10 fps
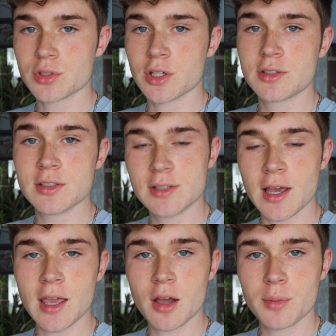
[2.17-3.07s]
So
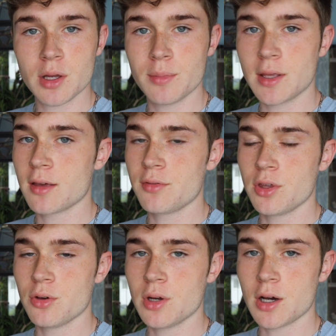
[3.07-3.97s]
today I'm going to be giving
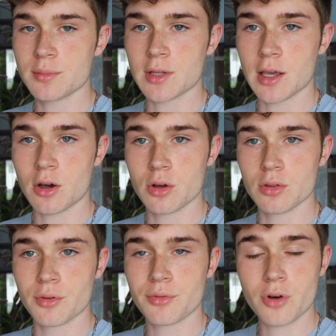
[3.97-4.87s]
you an update on
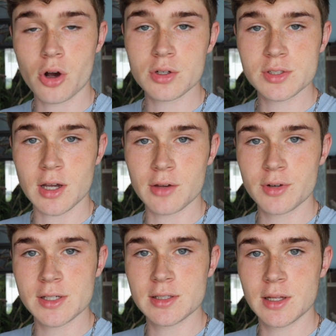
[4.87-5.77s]
the frogs I've
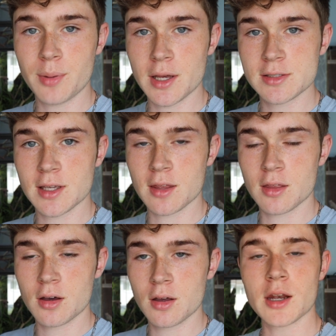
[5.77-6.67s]
recently paired
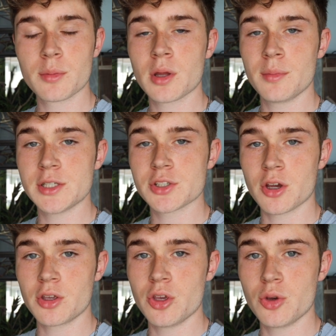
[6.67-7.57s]
together and I'm going to be
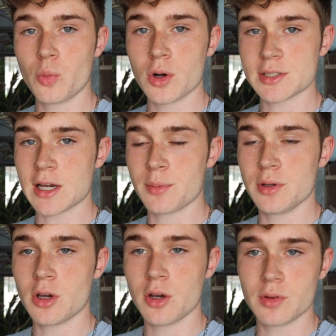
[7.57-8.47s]
showing you what's
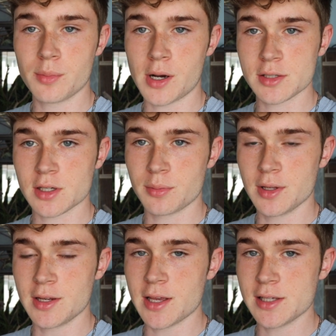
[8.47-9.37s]
happened over the past couple
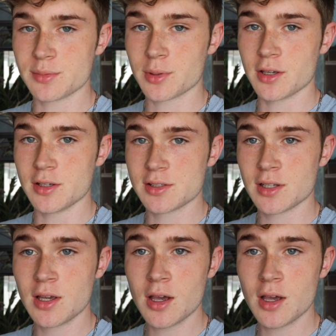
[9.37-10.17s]
of days because